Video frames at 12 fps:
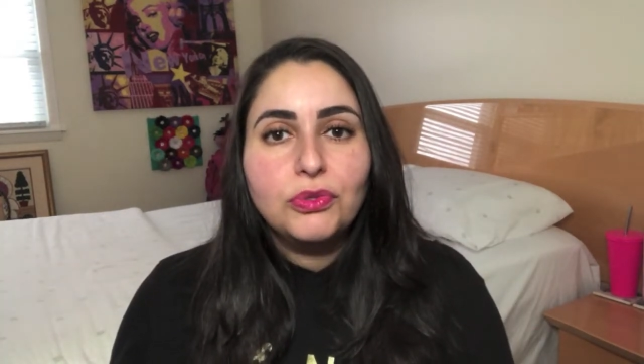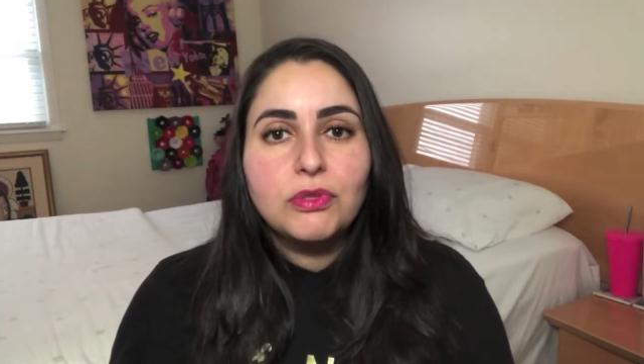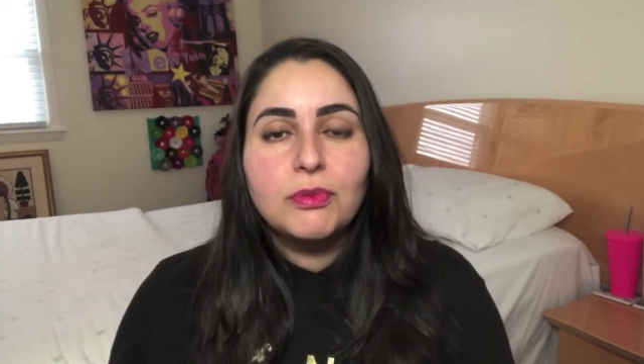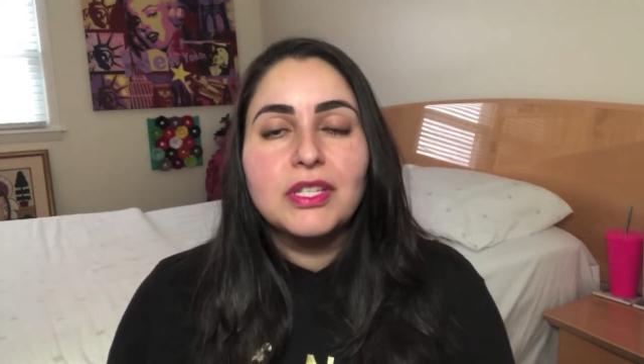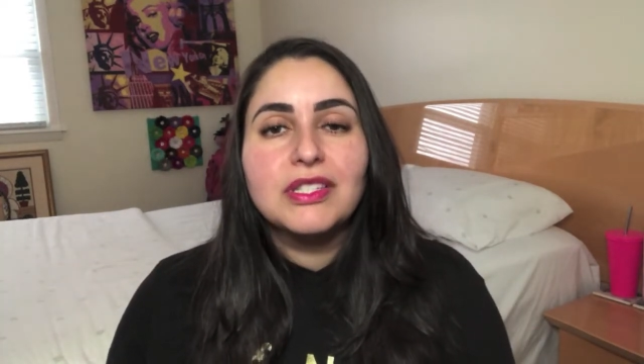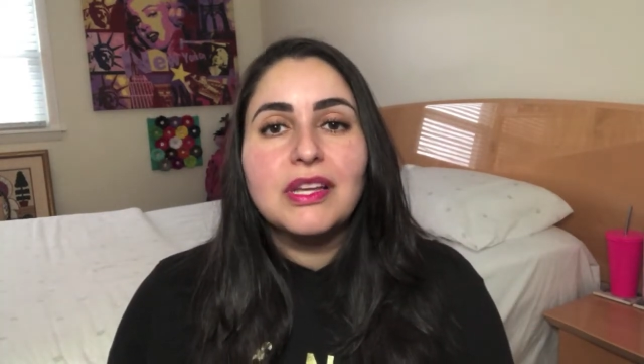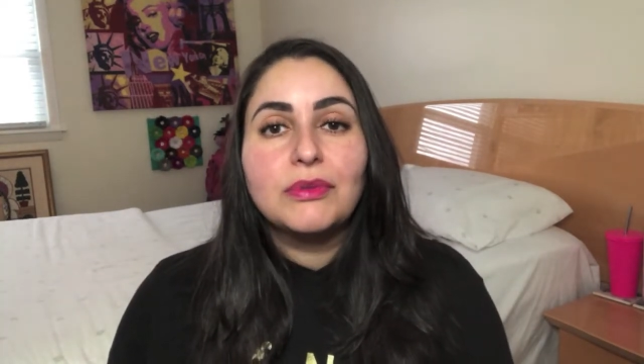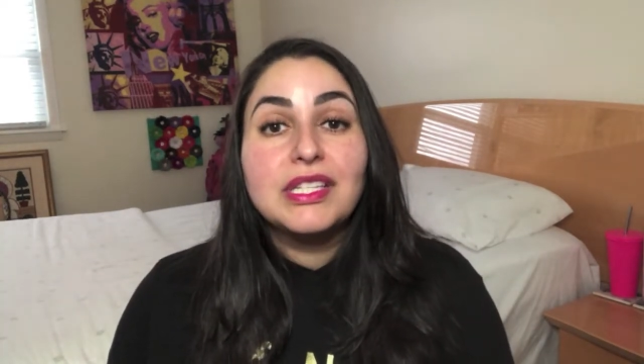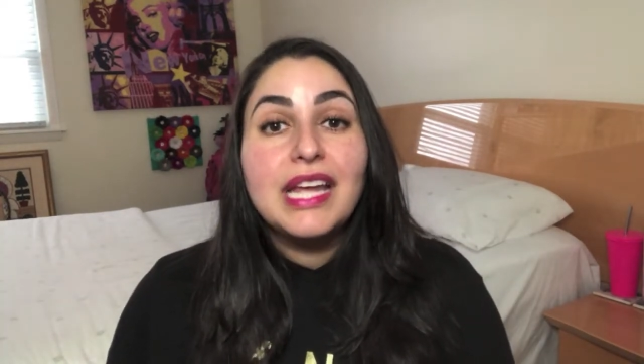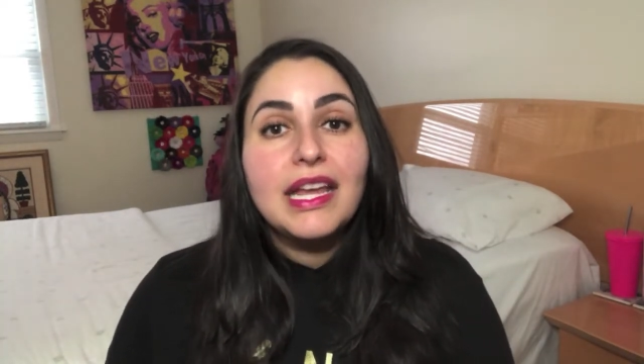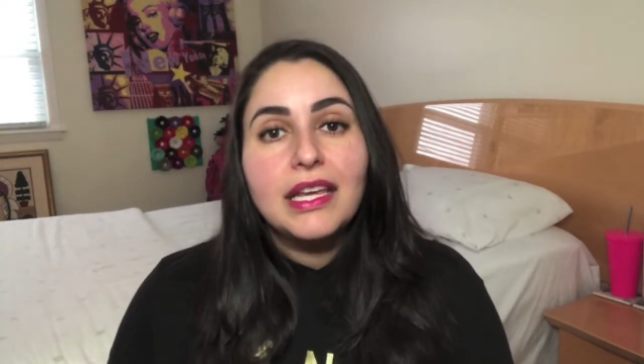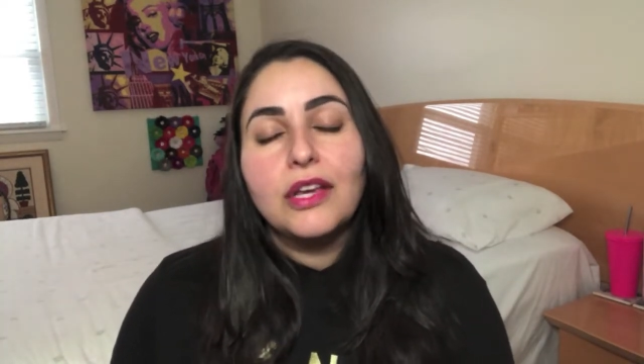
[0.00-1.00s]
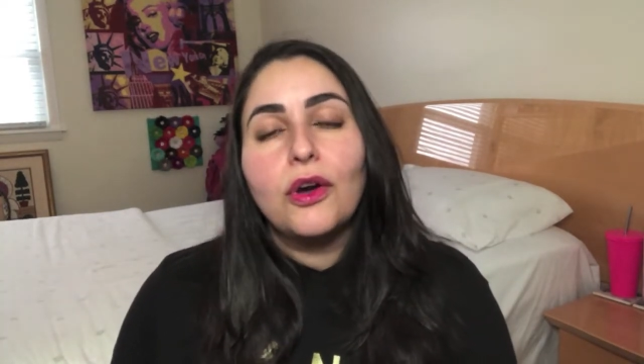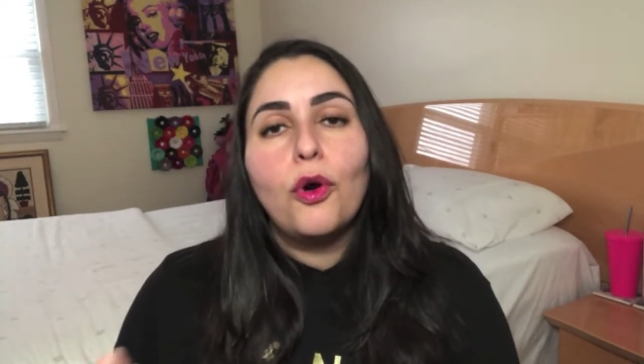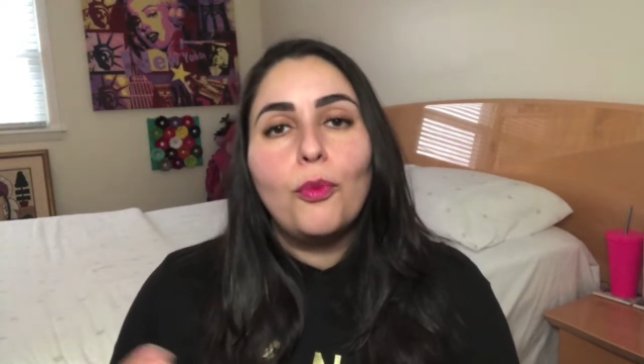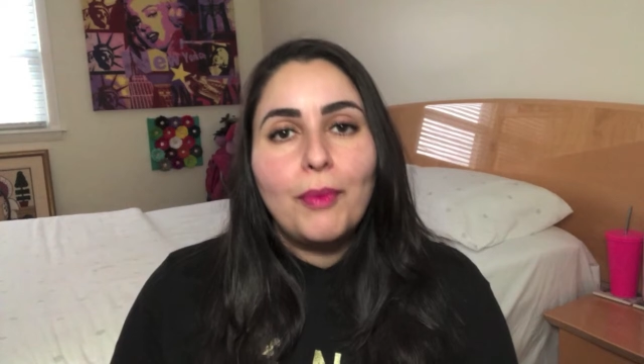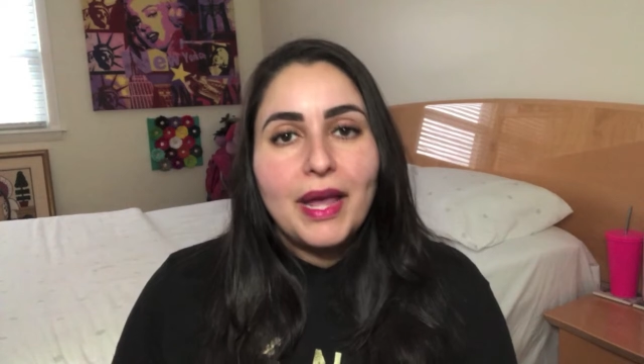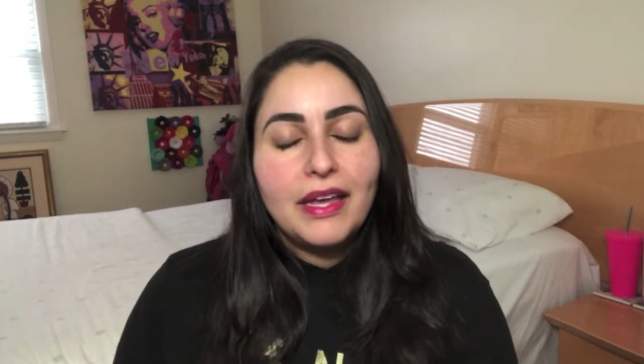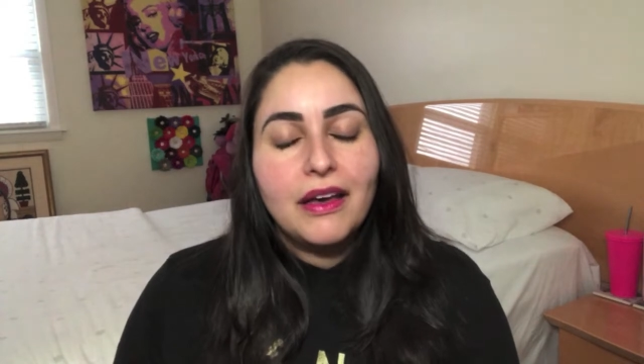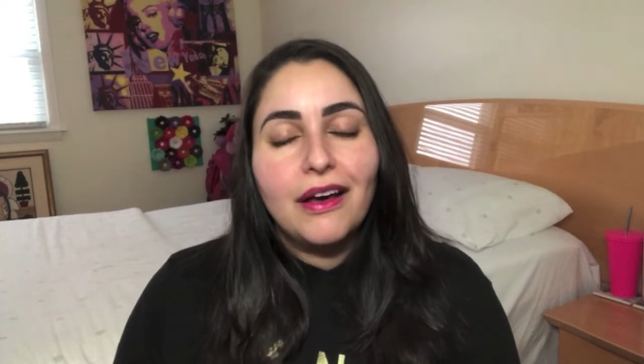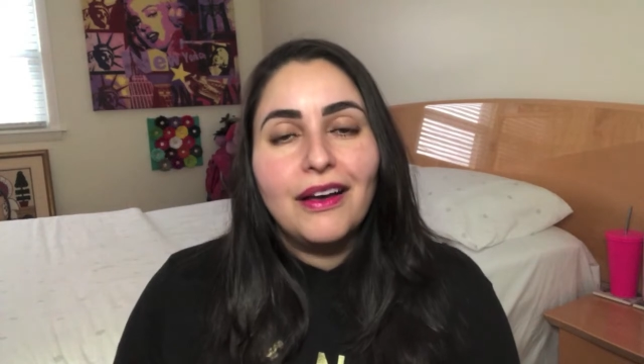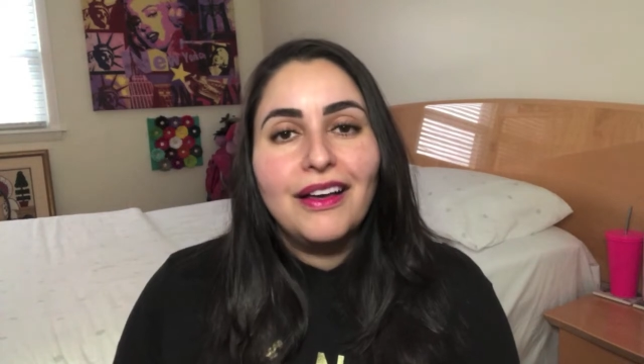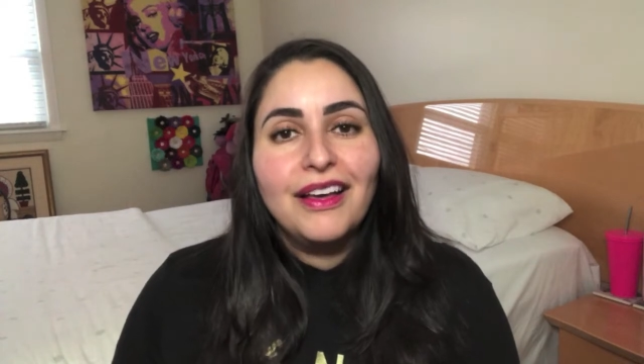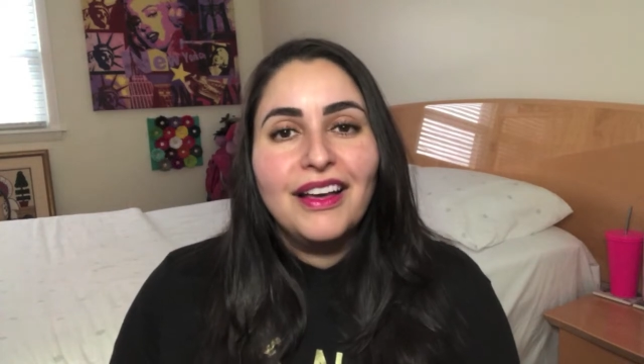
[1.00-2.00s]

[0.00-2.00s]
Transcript: was because I was taking omega